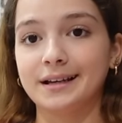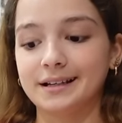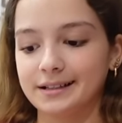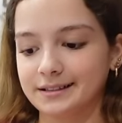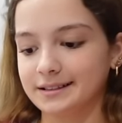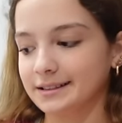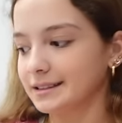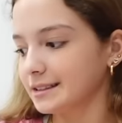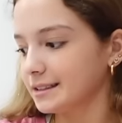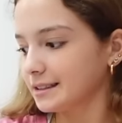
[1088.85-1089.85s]

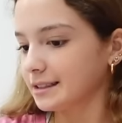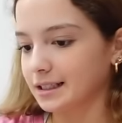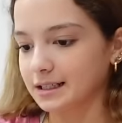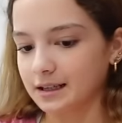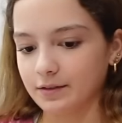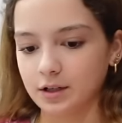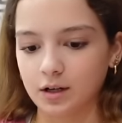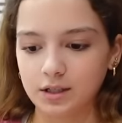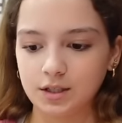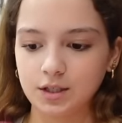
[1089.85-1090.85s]
Because I have a lot
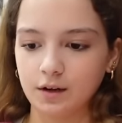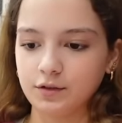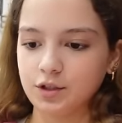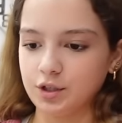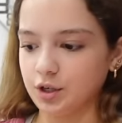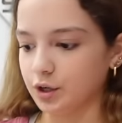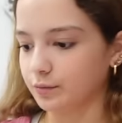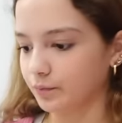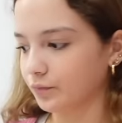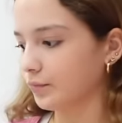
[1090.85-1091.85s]
of stuff to
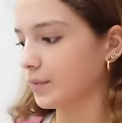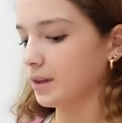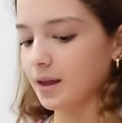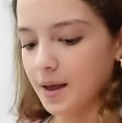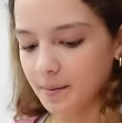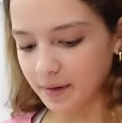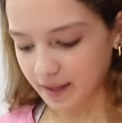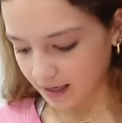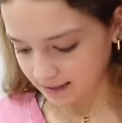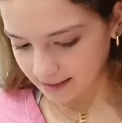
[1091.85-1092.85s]
do
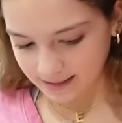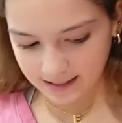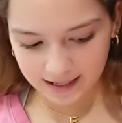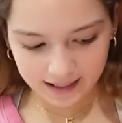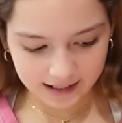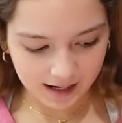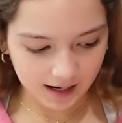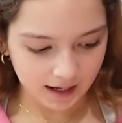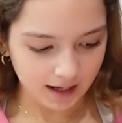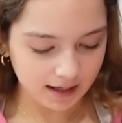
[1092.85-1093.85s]
that is it,
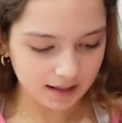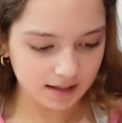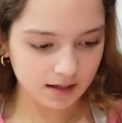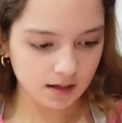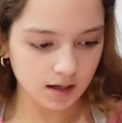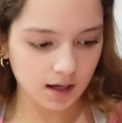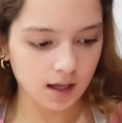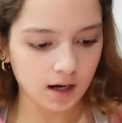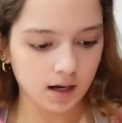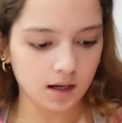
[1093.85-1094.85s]
guys.
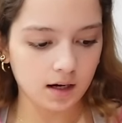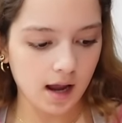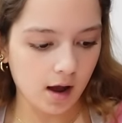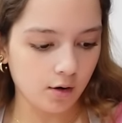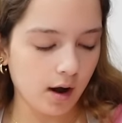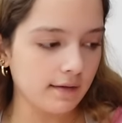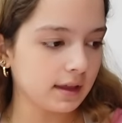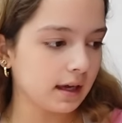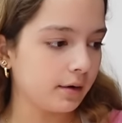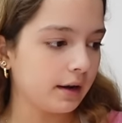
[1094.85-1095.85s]
And now I have
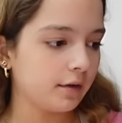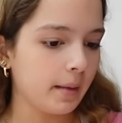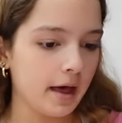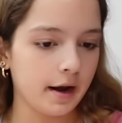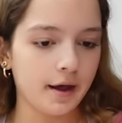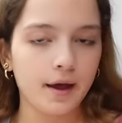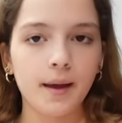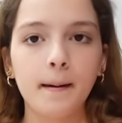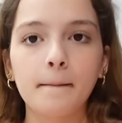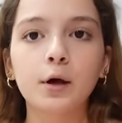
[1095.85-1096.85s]
to get ready for bed.
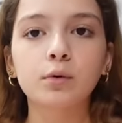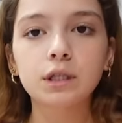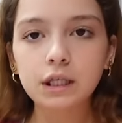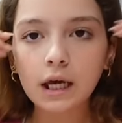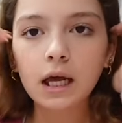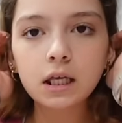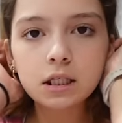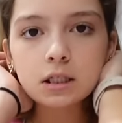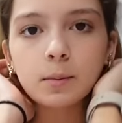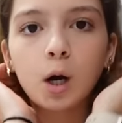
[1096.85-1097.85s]
So we'll see you guys
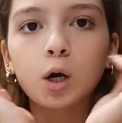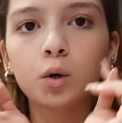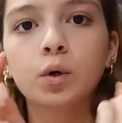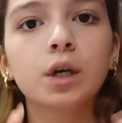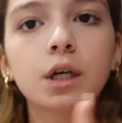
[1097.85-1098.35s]
tomorrow.